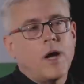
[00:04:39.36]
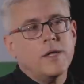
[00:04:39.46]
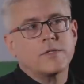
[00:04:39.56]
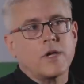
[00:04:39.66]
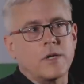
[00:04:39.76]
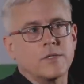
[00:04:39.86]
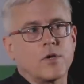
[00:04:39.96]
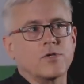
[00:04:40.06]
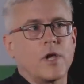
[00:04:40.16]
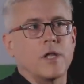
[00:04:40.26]
Well, I'd studied
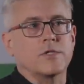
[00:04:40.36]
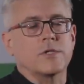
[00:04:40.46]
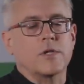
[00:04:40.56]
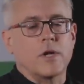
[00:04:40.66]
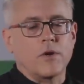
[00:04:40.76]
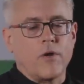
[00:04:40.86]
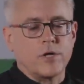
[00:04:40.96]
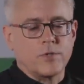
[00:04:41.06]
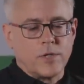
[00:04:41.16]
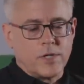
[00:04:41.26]
sociology as an
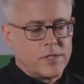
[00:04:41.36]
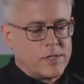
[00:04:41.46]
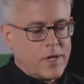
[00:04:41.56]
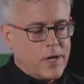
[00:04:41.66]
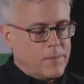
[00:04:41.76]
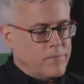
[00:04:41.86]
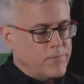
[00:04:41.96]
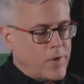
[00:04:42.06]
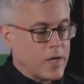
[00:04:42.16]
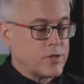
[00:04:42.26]
undergraduate.
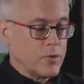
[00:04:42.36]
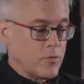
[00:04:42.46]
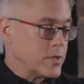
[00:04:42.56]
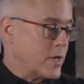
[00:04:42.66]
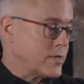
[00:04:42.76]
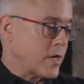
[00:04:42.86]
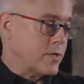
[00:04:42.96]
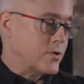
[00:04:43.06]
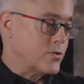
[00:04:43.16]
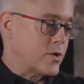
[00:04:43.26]
Actually, the reason I
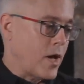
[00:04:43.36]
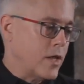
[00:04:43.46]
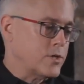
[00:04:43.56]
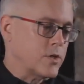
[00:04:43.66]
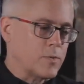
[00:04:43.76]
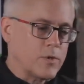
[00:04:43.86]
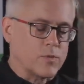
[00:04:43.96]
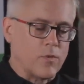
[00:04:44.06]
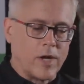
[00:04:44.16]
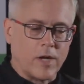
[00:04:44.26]
studied sociology is
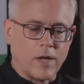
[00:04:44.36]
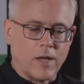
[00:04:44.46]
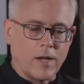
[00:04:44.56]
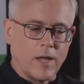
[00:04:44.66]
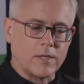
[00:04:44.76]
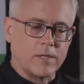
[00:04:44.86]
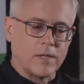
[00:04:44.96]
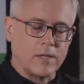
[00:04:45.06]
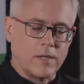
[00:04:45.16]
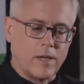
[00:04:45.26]
because Reagan got
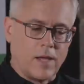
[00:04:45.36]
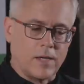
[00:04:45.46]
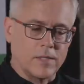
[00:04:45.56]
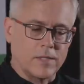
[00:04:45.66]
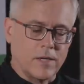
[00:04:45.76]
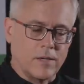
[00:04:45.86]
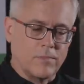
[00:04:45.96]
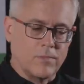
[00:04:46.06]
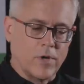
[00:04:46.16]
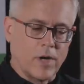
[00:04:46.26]
elected. And
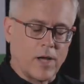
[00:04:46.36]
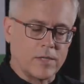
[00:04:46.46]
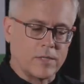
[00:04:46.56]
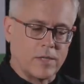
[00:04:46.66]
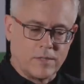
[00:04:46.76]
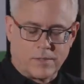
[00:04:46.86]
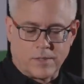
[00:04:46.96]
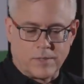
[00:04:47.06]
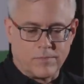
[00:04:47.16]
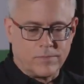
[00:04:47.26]
when I got
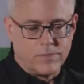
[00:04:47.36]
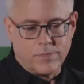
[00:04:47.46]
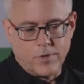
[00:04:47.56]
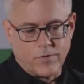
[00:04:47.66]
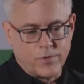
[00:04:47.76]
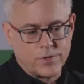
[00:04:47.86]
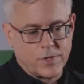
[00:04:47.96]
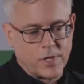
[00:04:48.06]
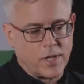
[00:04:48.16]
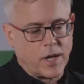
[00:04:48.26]
to
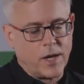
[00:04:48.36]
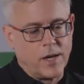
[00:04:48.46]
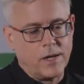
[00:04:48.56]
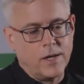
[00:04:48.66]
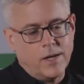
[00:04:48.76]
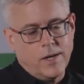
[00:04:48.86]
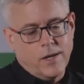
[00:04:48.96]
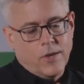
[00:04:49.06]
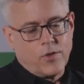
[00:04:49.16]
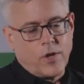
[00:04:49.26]
university, I
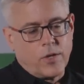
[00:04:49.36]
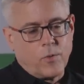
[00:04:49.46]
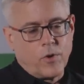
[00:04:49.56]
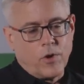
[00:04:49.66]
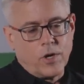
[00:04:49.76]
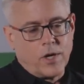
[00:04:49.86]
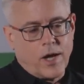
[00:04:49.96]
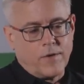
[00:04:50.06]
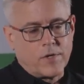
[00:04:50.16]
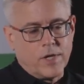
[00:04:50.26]
thought that we were all going to
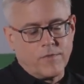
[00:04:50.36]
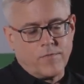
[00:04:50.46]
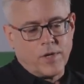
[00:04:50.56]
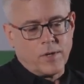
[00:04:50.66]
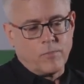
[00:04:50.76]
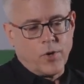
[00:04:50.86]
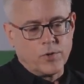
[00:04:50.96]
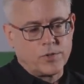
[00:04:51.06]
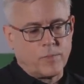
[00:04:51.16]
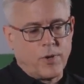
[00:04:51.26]
have to live in
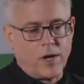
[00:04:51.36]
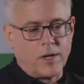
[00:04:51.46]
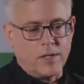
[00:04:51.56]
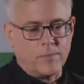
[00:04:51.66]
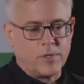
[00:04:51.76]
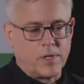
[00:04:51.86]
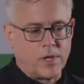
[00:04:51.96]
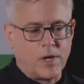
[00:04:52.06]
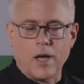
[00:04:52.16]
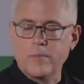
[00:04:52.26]

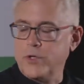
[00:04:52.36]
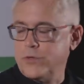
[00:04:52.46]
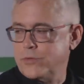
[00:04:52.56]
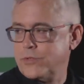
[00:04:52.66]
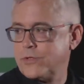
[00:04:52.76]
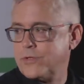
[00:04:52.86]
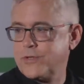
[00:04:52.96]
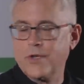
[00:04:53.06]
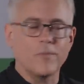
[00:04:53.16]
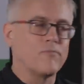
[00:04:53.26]
post-apocalyptic communes.
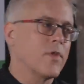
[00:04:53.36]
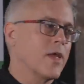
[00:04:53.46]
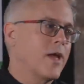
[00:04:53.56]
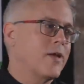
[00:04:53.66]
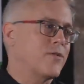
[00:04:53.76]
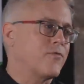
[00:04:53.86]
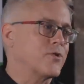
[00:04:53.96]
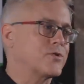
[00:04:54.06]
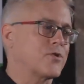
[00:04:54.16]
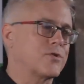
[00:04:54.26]
So the
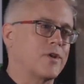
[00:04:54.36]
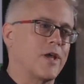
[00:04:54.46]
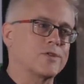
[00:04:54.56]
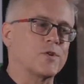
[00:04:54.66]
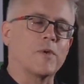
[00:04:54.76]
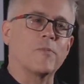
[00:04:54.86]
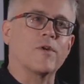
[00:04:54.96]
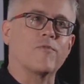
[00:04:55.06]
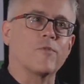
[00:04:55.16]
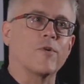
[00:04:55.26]
first sociology
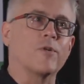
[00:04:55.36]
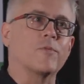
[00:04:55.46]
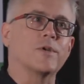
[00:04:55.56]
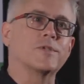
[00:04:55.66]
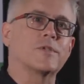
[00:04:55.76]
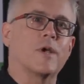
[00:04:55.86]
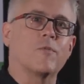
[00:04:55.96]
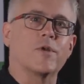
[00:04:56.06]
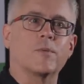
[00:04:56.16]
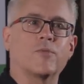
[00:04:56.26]
paper I ever wrote was
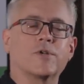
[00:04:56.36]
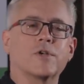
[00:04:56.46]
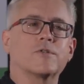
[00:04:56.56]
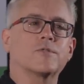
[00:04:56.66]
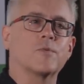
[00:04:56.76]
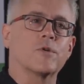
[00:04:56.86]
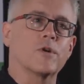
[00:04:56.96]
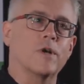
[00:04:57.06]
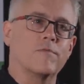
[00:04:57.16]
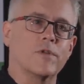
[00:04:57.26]
what the predictors
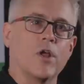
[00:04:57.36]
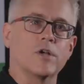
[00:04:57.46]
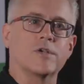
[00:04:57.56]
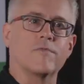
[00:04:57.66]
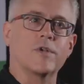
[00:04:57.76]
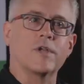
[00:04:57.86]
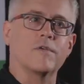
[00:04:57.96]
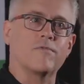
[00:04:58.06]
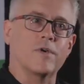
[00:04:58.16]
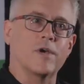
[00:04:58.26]
were of the longevity
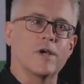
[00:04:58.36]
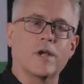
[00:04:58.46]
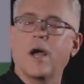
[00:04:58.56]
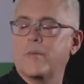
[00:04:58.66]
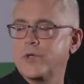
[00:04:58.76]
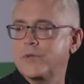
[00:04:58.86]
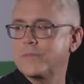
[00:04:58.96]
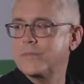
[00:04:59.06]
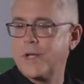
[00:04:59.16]
of a commune.